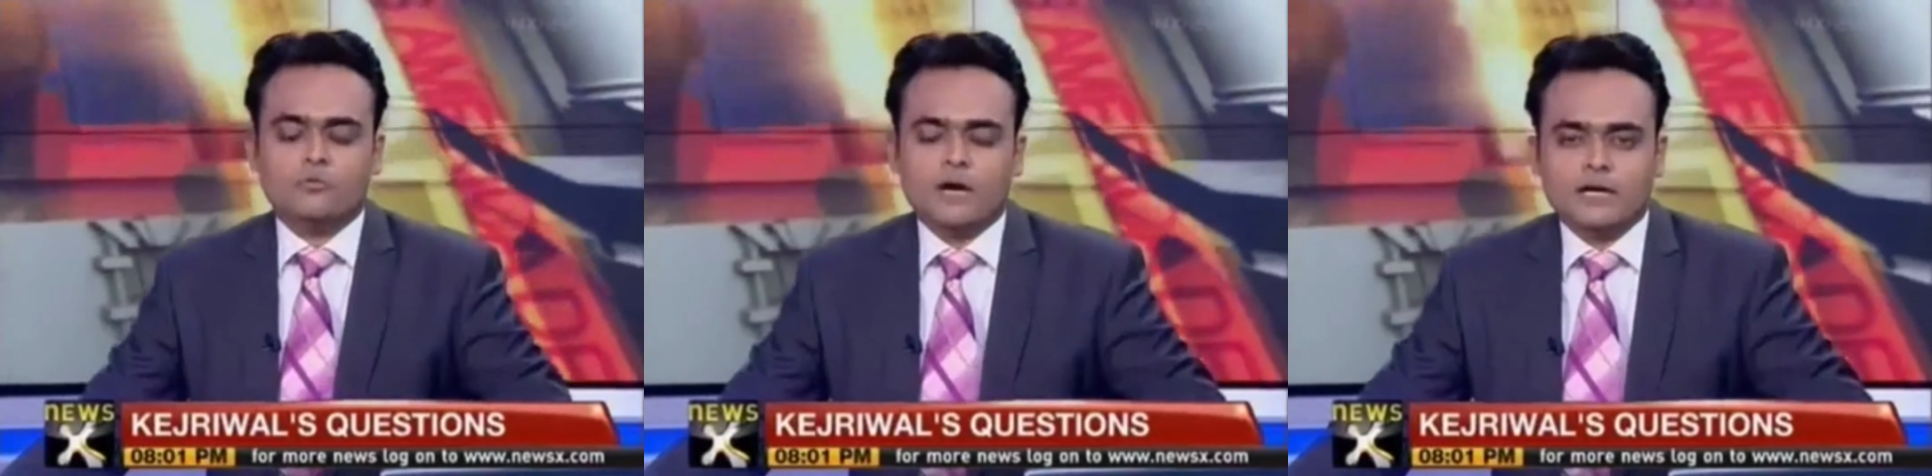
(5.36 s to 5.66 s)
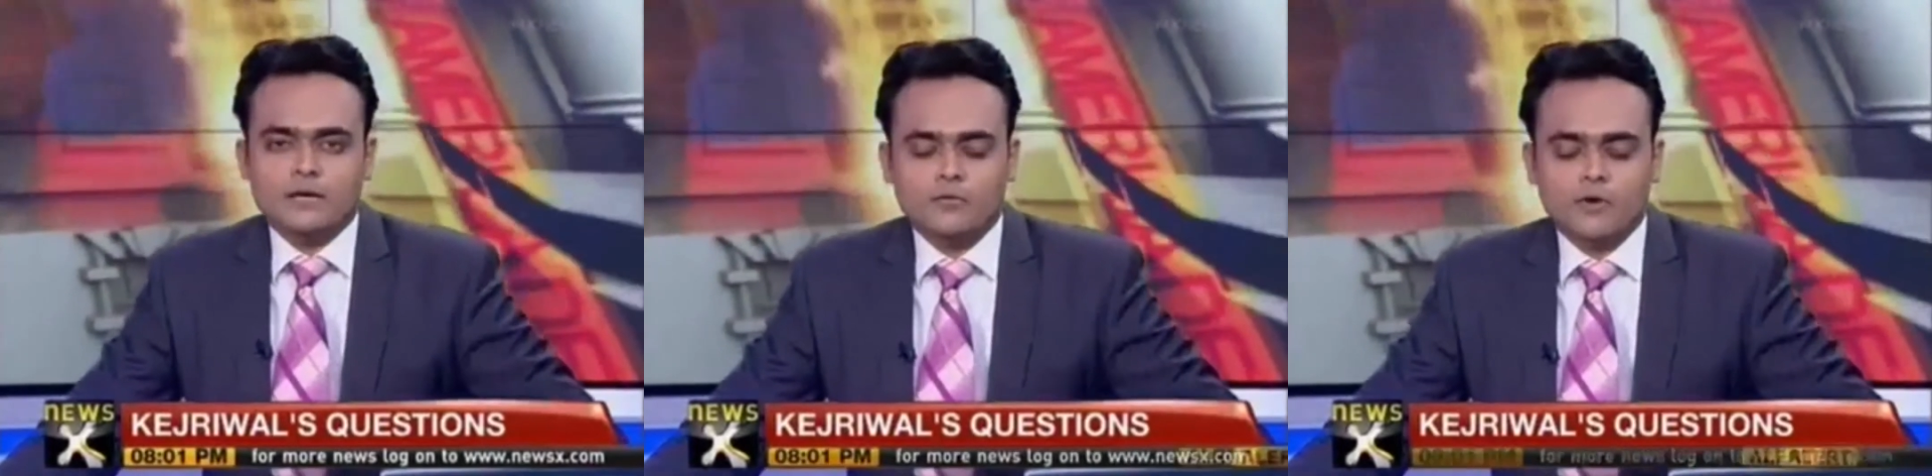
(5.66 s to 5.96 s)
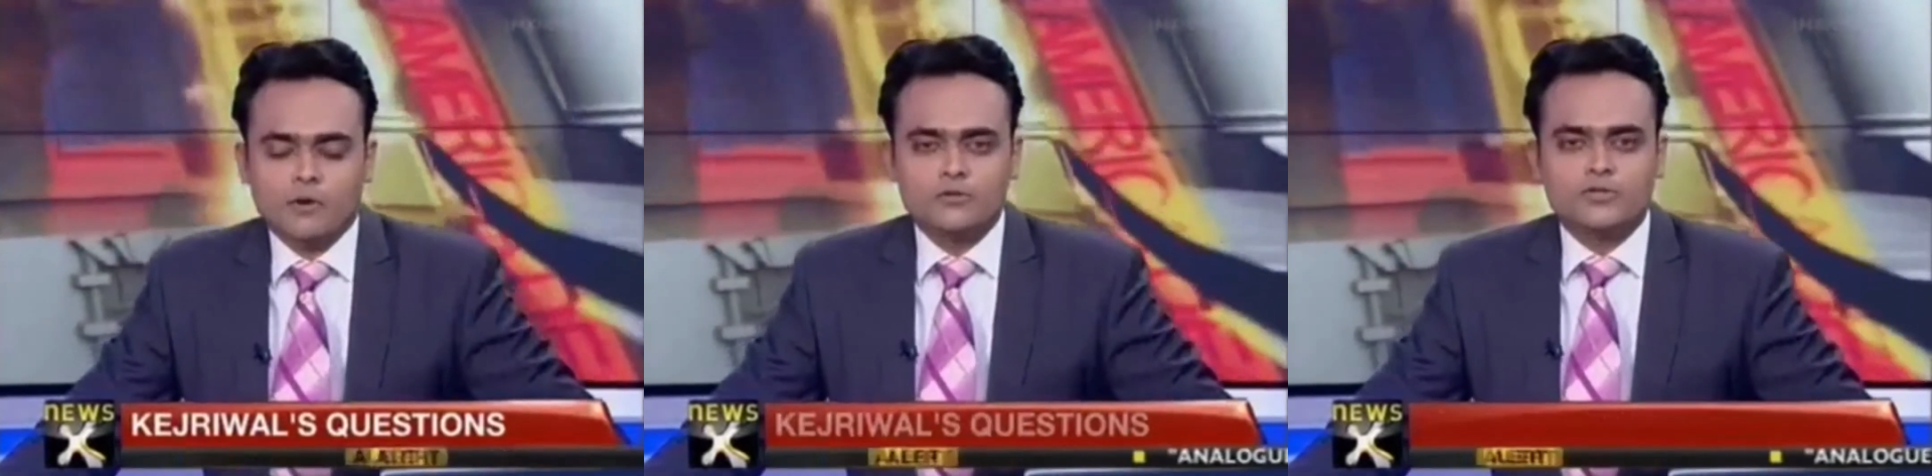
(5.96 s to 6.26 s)
and
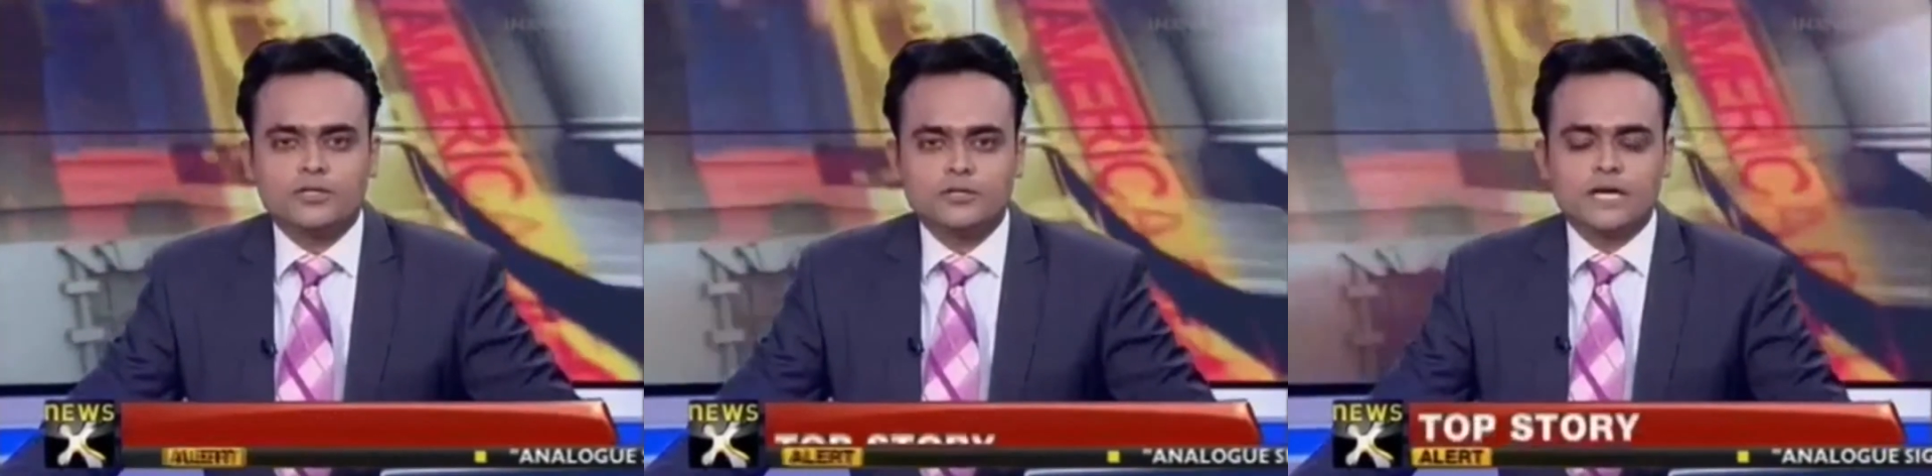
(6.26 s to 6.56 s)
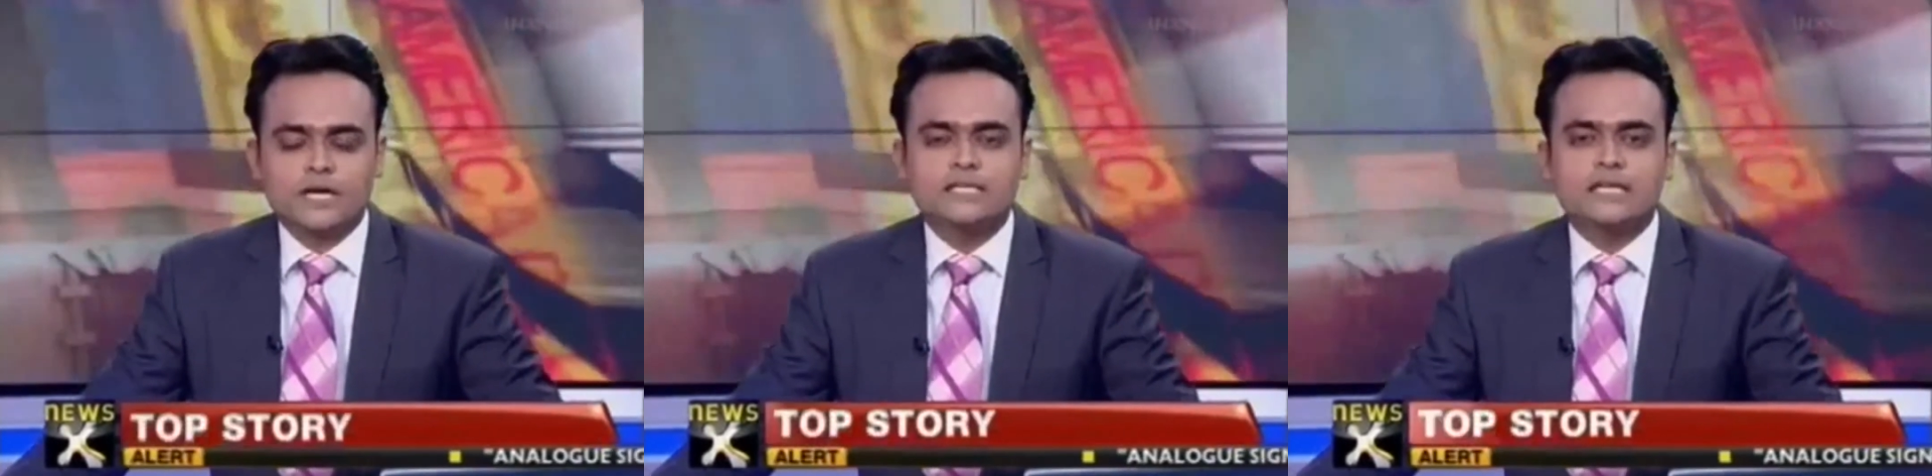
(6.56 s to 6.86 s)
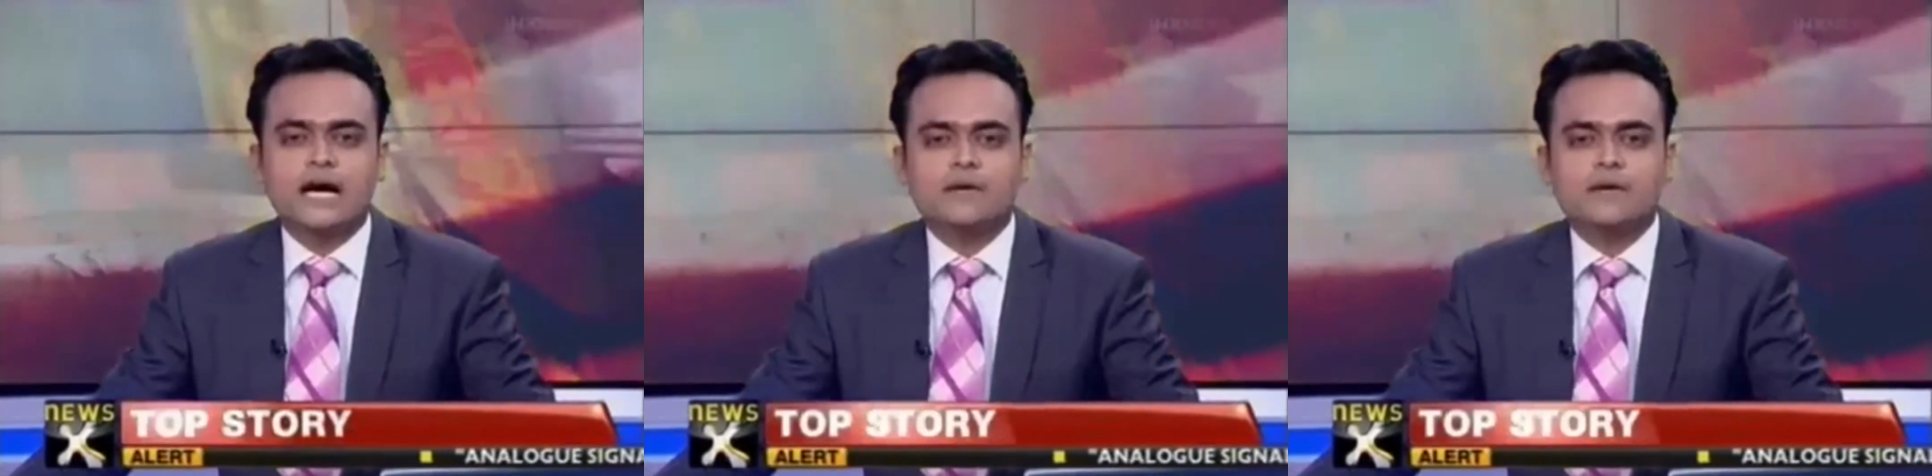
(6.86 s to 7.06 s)
welcome. You're watching Newsx.